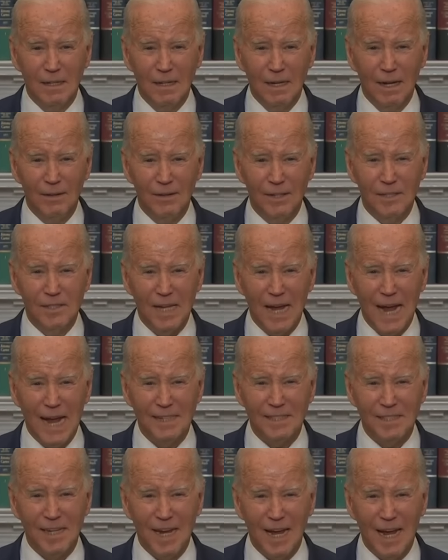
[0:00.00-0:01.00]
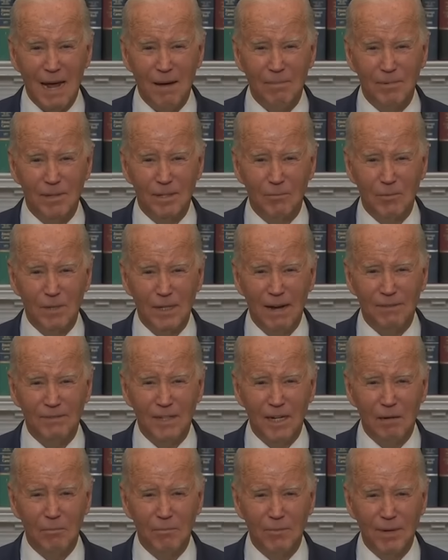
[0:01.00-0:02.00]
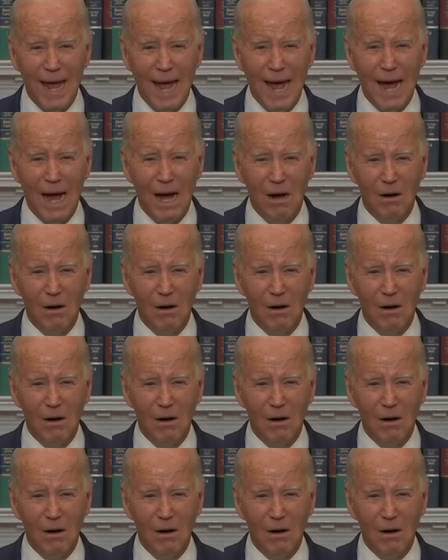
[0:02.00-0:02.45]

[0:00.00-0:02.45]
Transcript: And this has to happen. We have to help now.